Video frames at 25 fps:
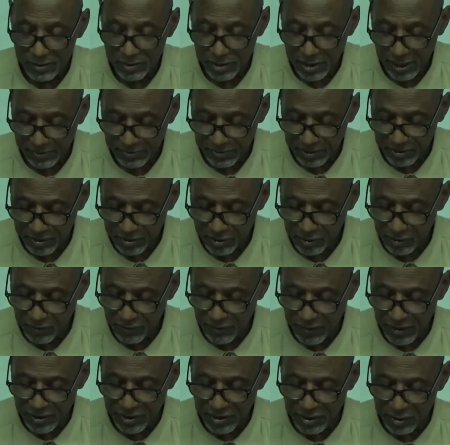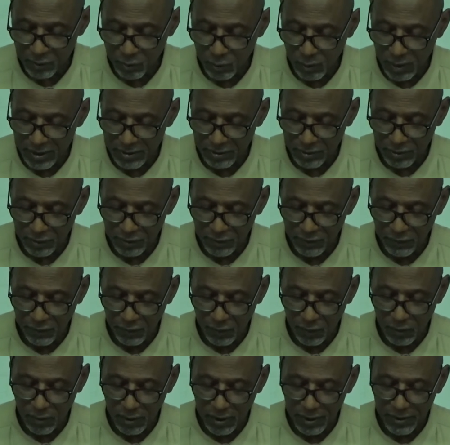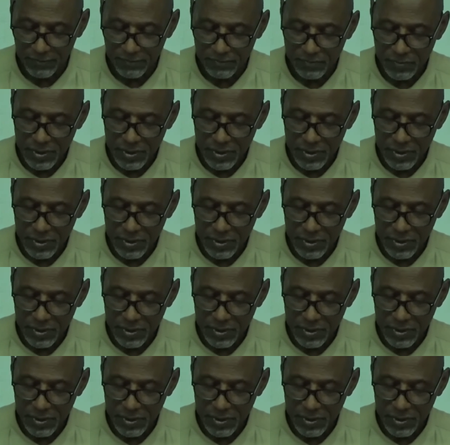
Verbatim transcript: chapter 2, verses 1 through 4.